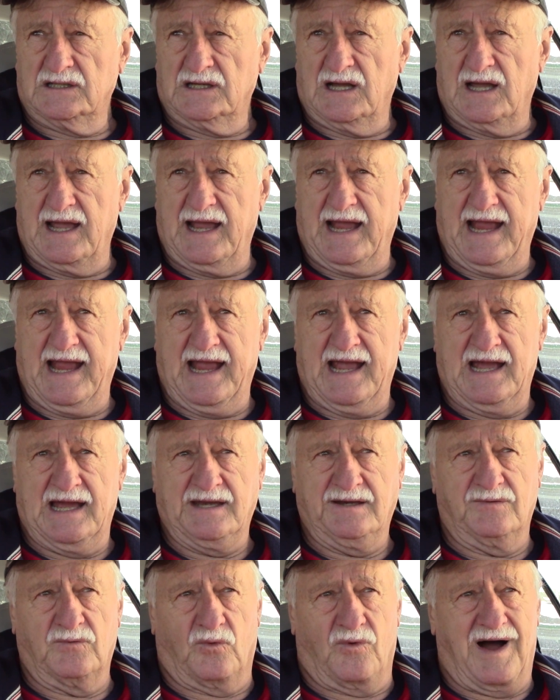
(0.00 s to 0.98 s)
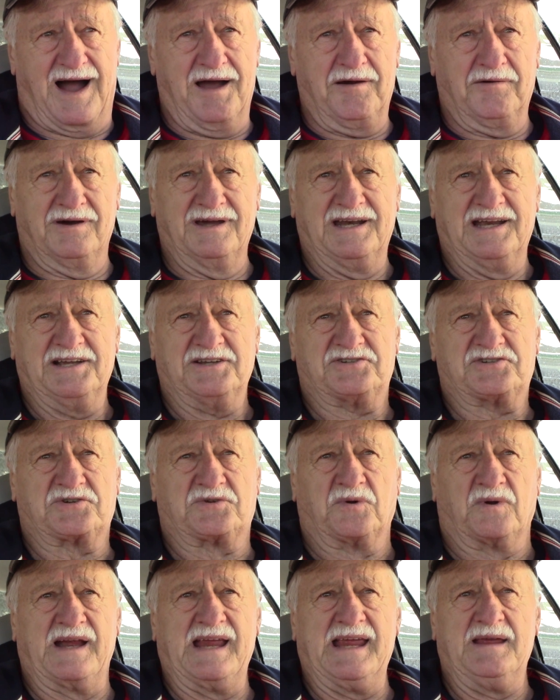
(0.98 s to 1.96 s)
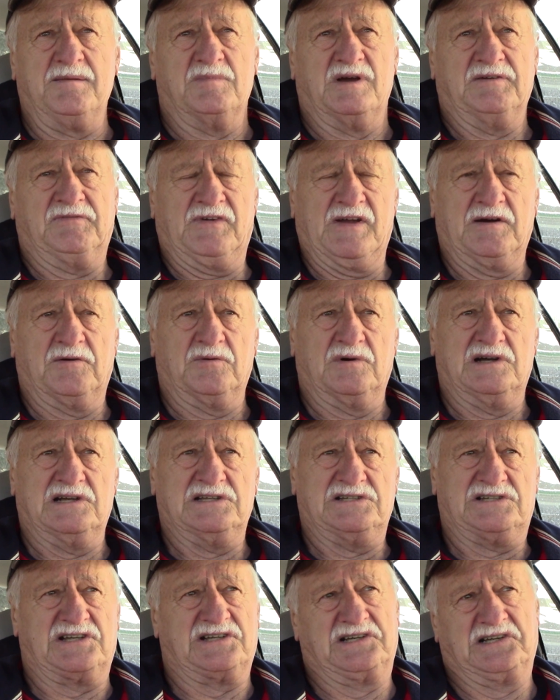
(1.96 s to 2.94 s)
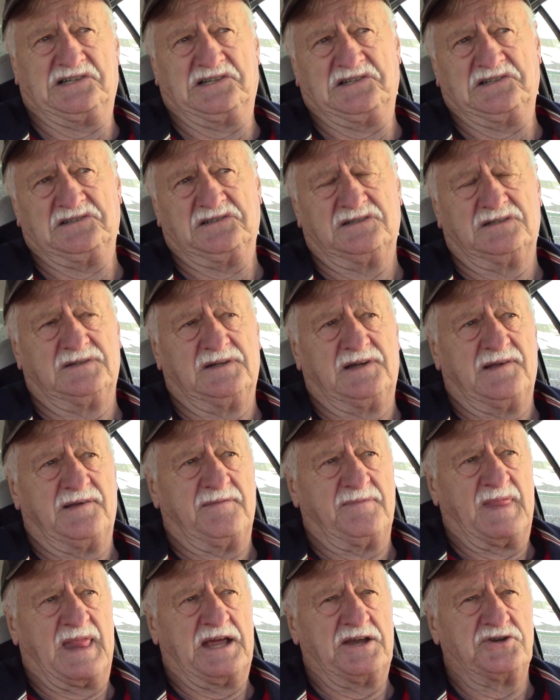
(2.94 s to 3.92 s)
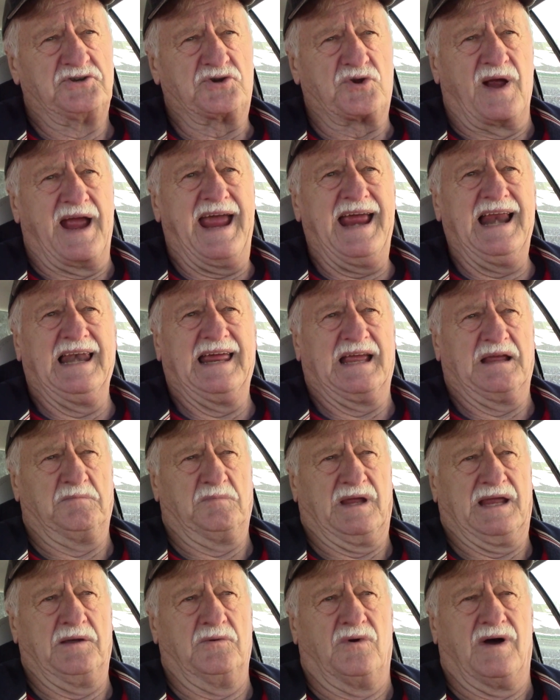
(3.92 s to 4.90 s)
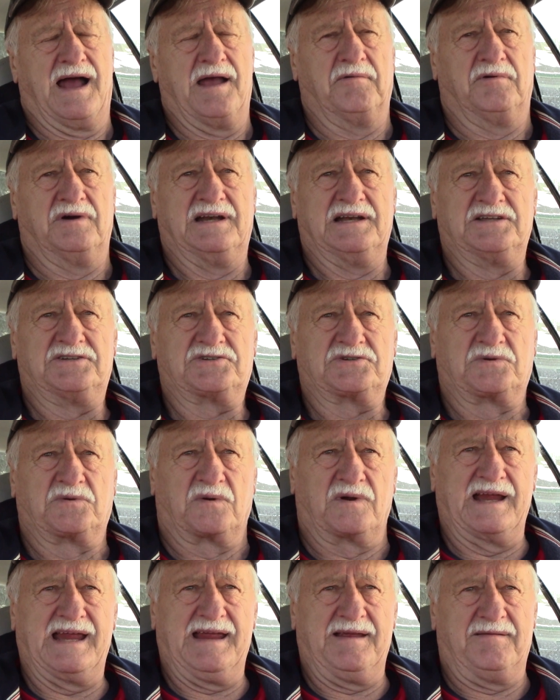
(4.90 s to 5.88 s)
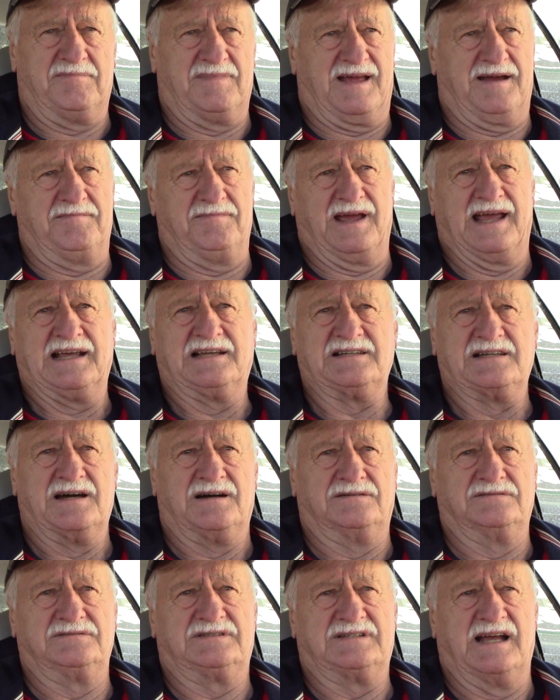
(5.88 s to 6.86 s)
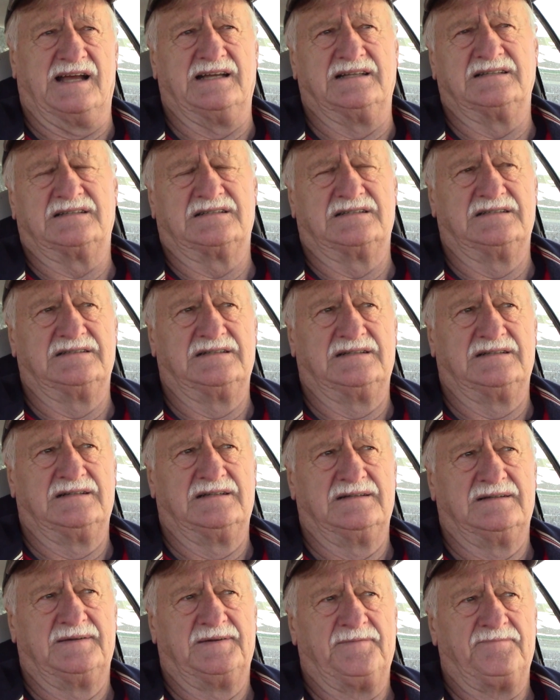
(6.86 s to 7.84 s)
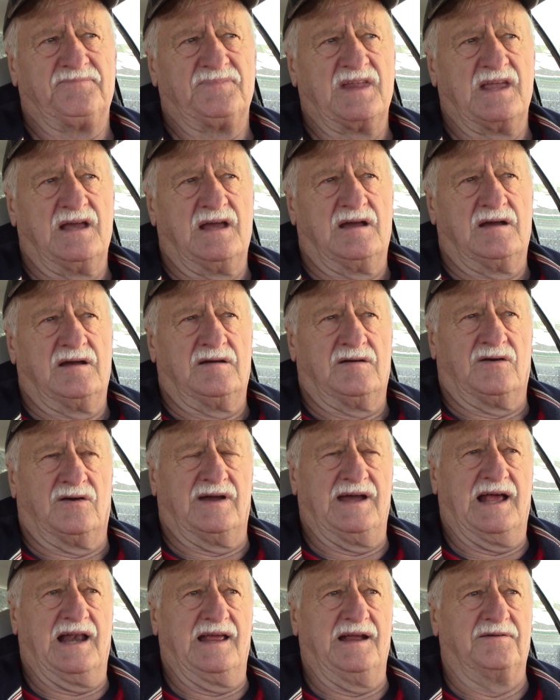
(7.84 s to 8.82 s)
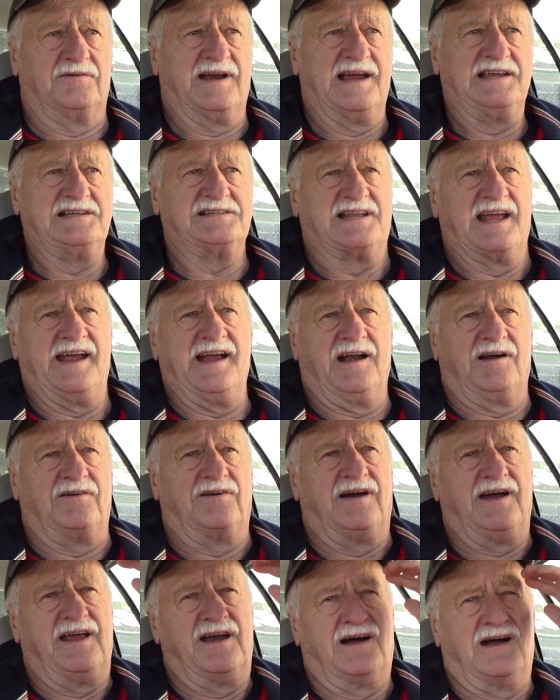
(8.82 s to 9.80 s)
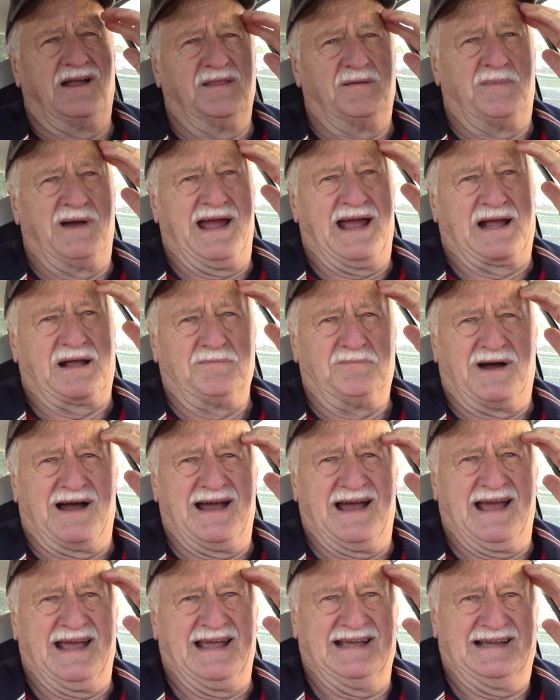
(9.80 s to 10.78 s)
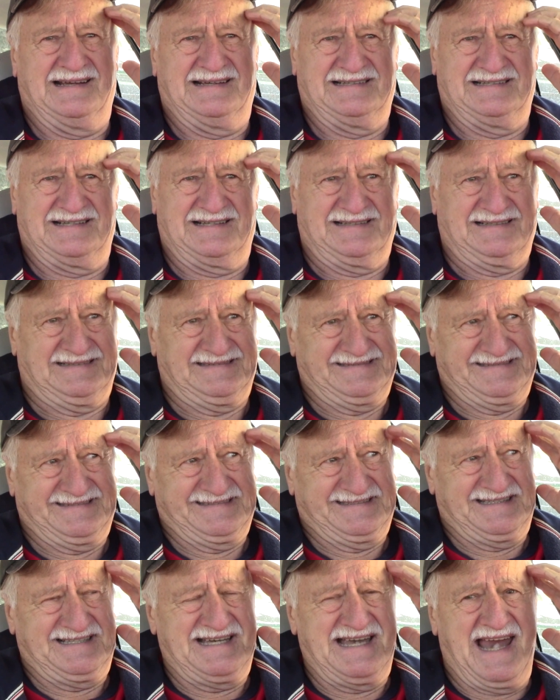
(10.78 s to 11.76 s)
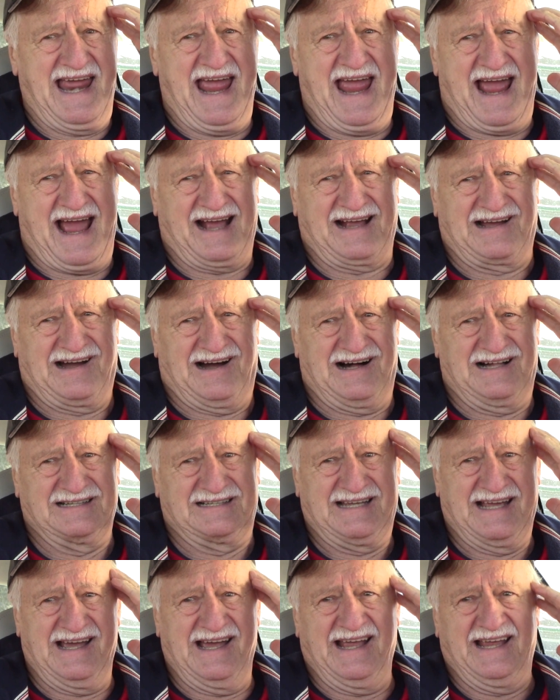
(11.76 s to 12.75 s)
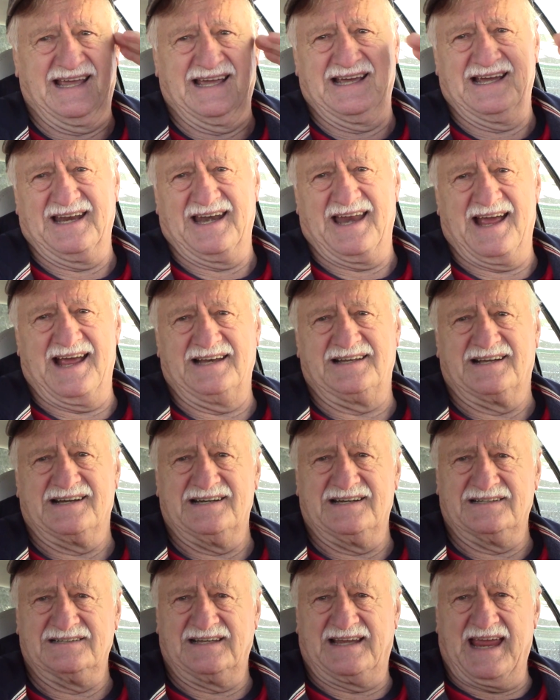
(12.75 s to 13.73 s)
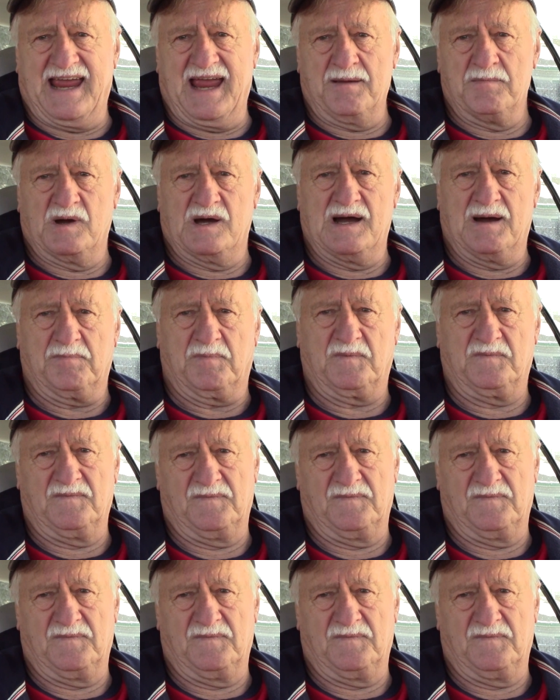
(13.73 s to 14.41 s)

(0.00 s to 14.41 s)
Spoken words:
and why would it scream if it was trailing me? Why would it scream? That makes no sense. Well, it raised the hair right on the back of my neck, I'll tell you, and that gun came up